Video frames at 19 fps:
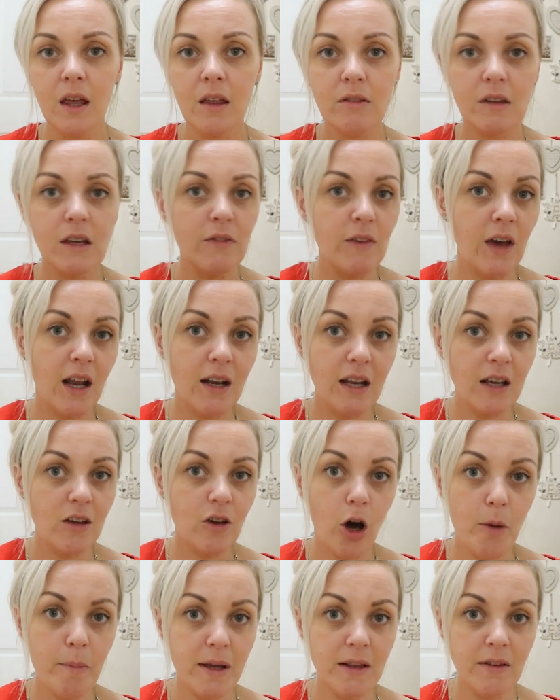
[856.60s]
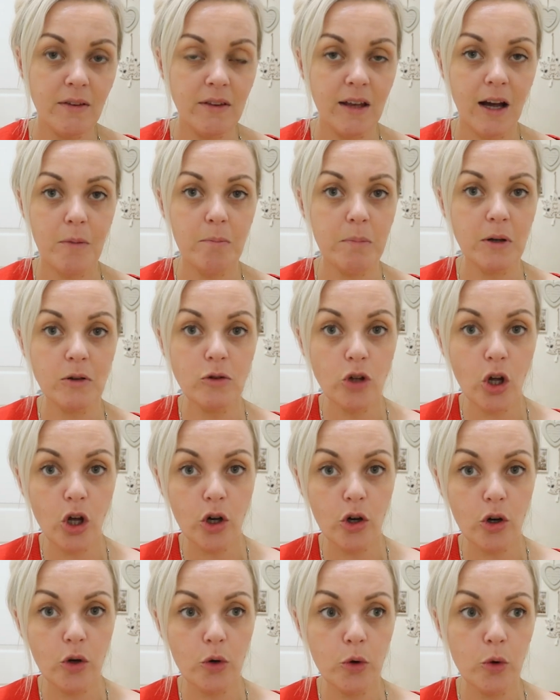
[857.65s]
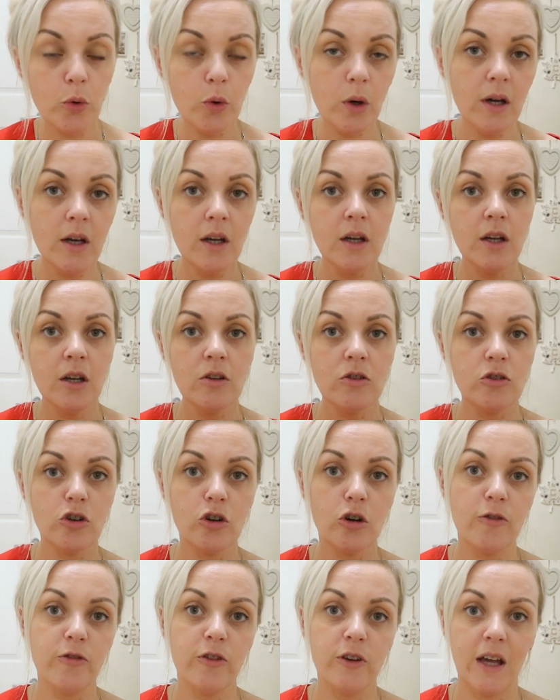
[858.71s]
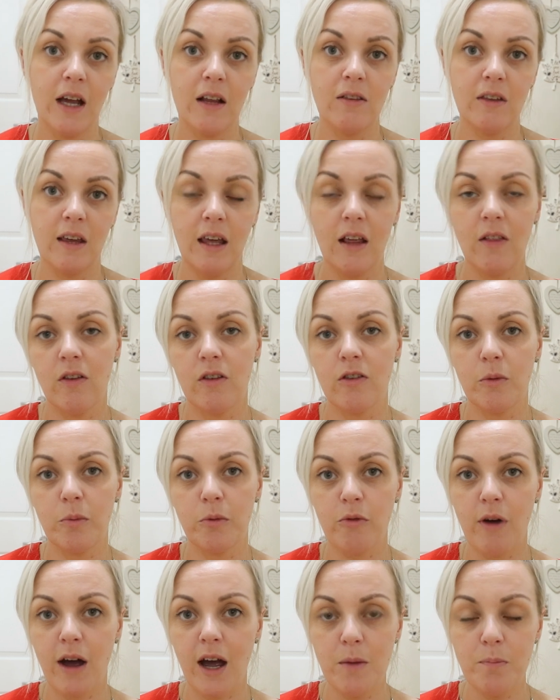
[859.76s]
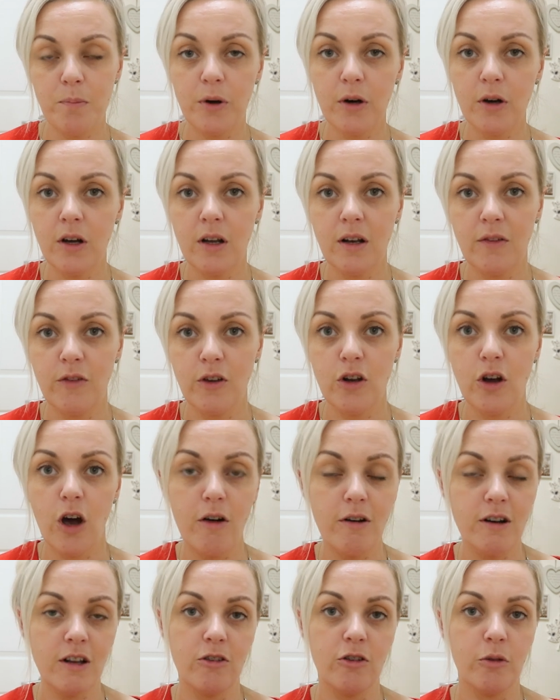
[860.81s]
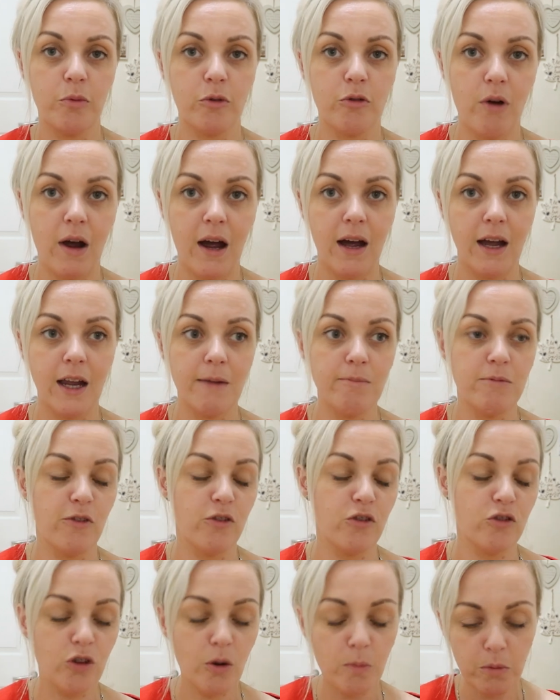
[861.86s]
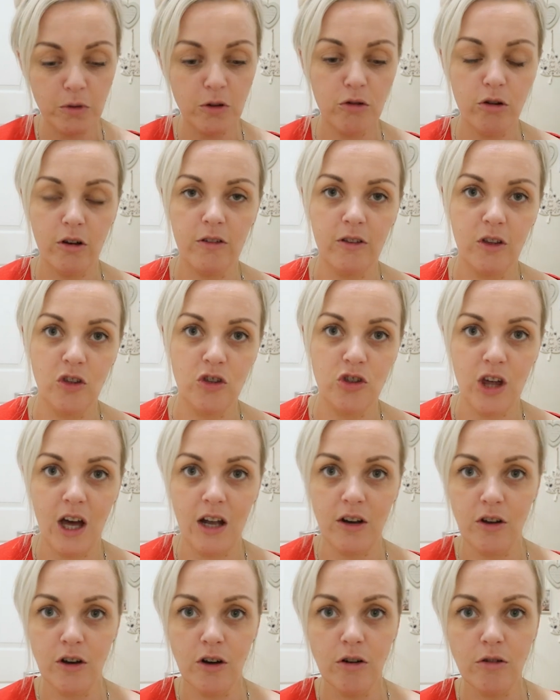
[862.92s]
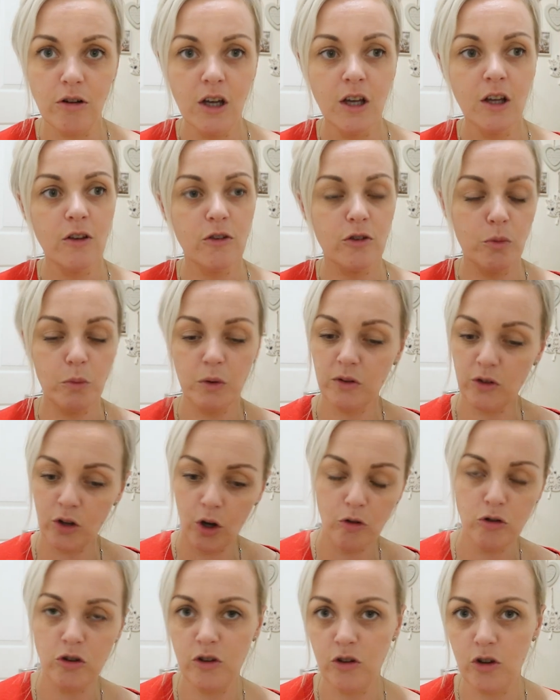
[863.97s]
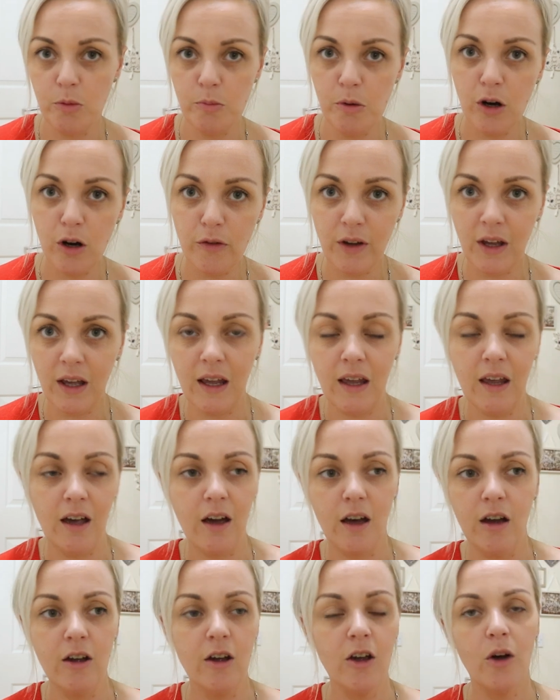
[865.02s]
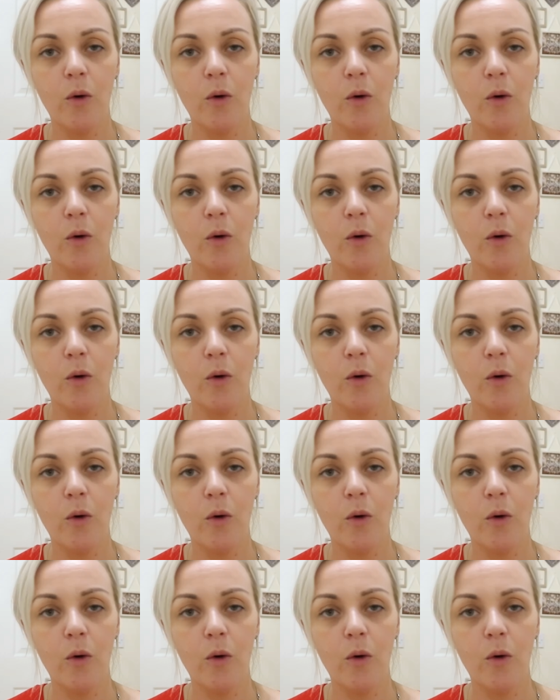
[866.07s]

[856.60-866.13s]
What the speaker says: Leave any comments down below. Don't forget to hit the subscribe button. If you're not already subscribed, you've stumbled across this channel, someone's told you to come over here,